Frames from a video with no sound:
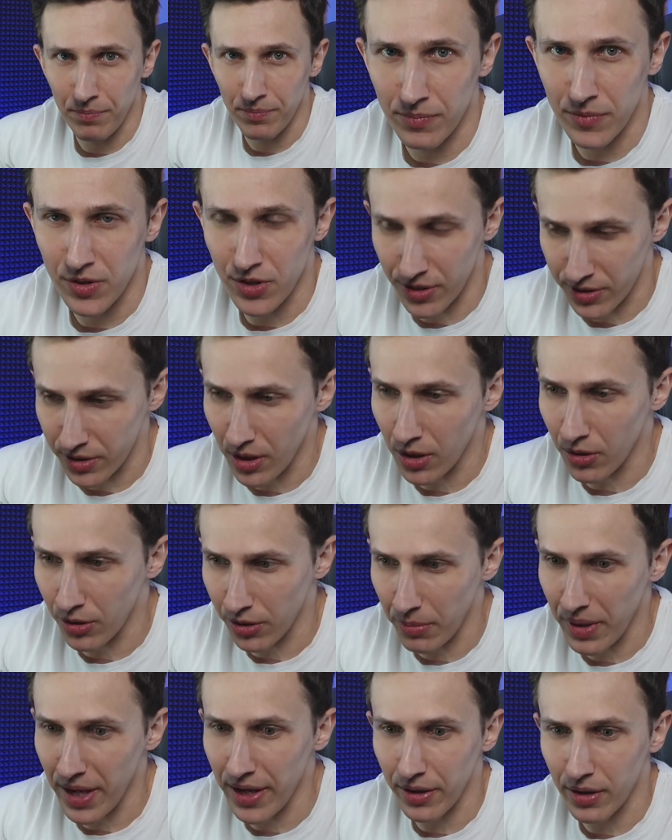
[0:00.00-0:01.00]
Just
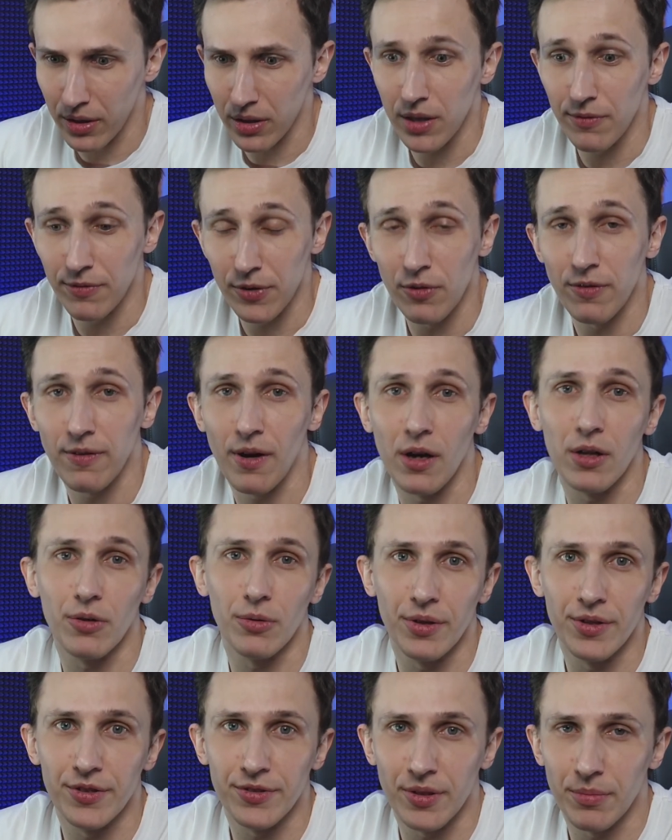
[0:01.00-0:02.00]
automatically, if you follow
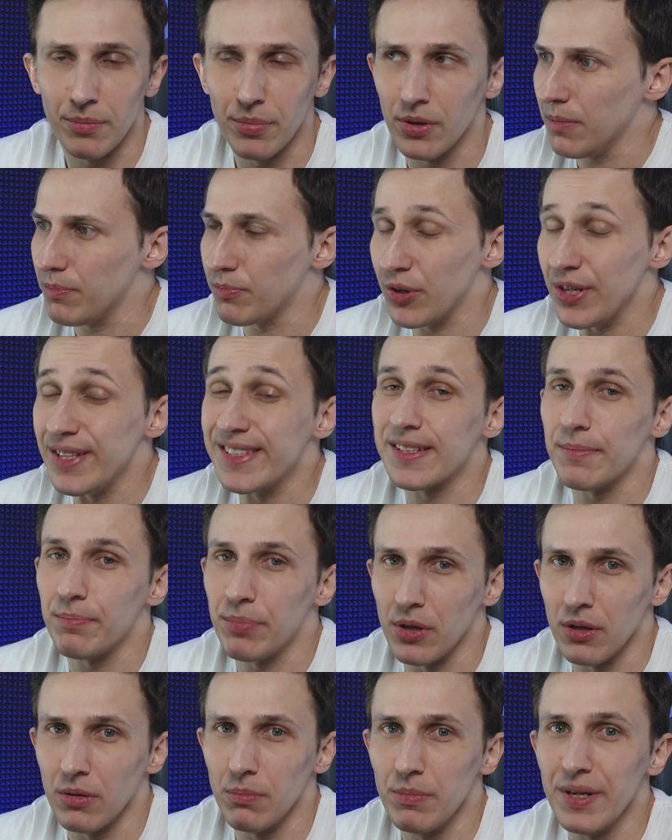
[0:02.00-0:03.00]
the simple
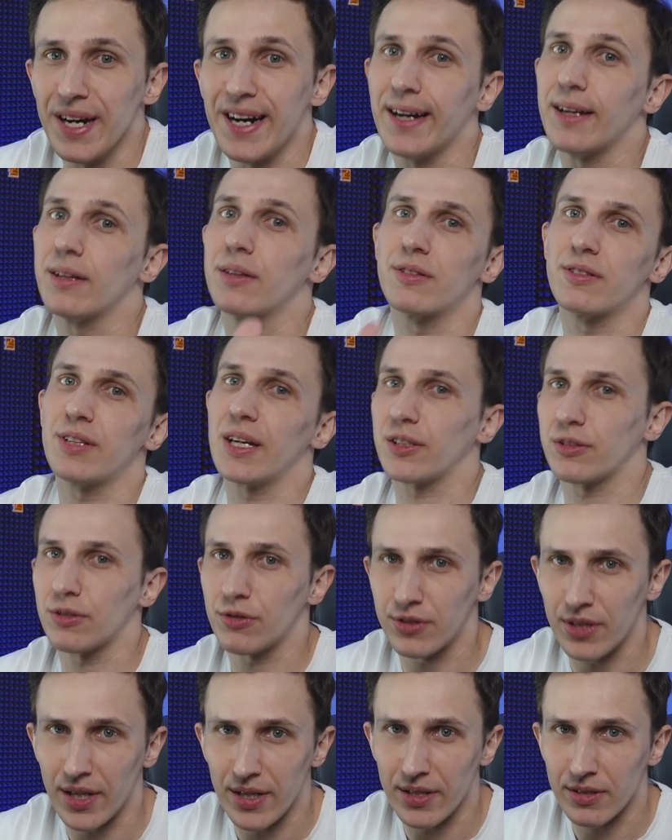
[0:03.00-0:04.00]
principle behind this
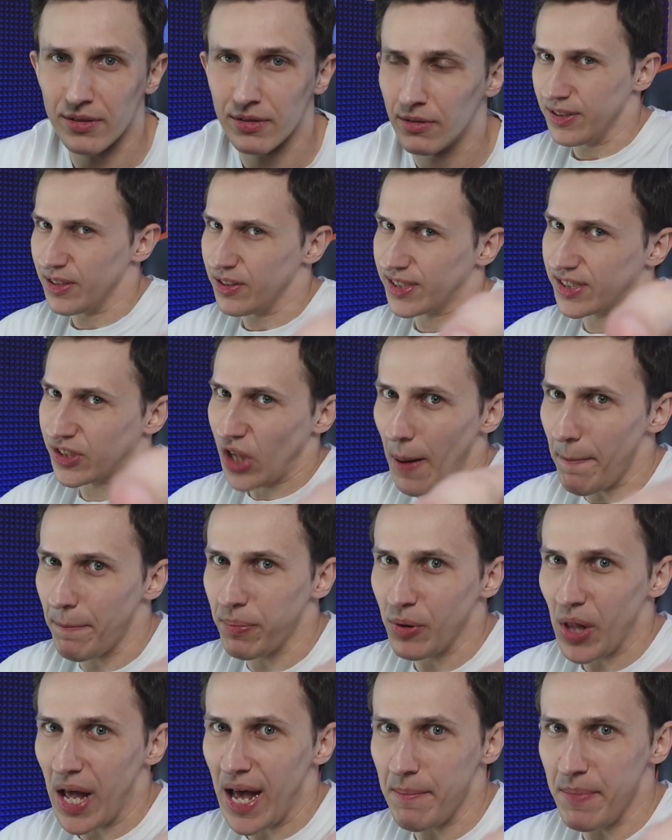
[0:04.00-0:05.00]
exercise. Stop
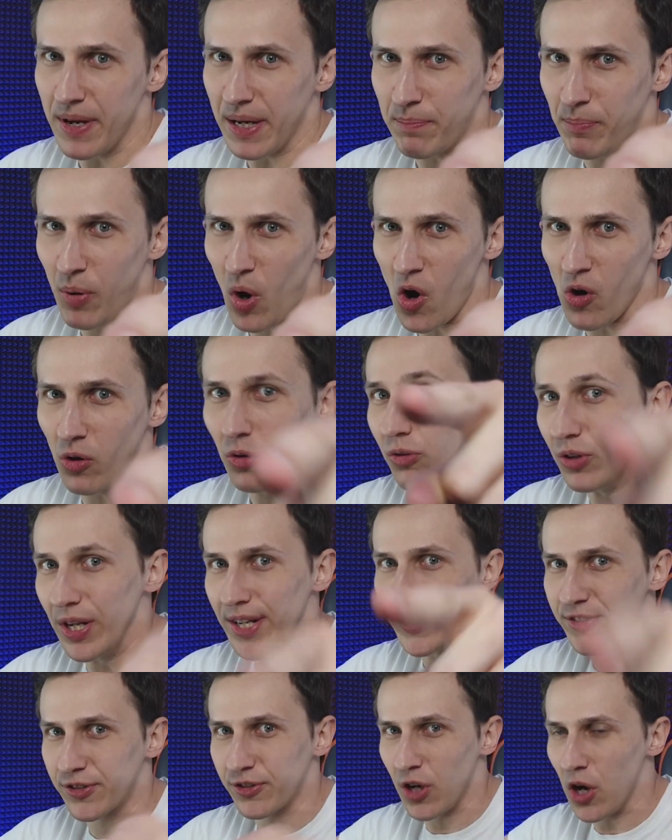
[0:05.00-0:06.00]
blabbing, Paul!
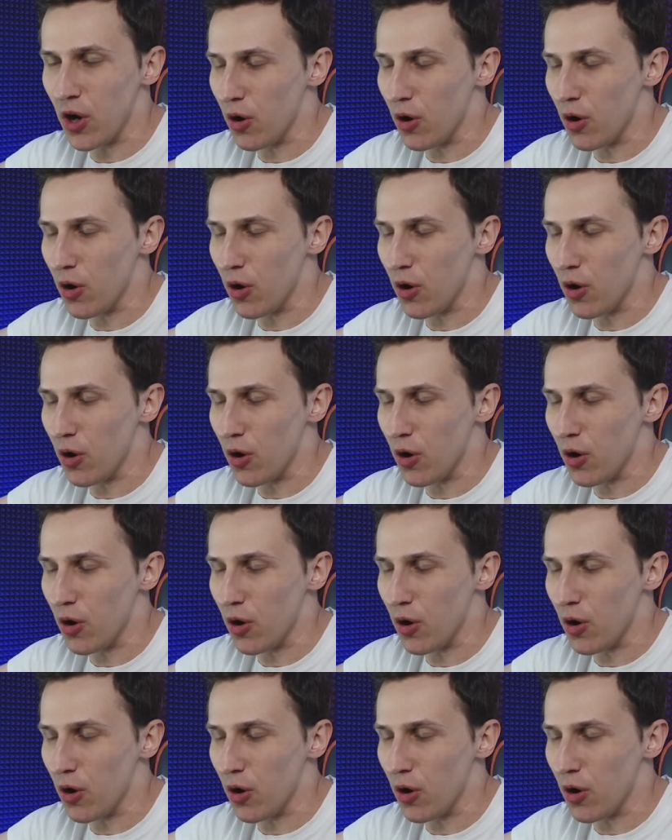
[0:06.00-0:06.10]
Let's go!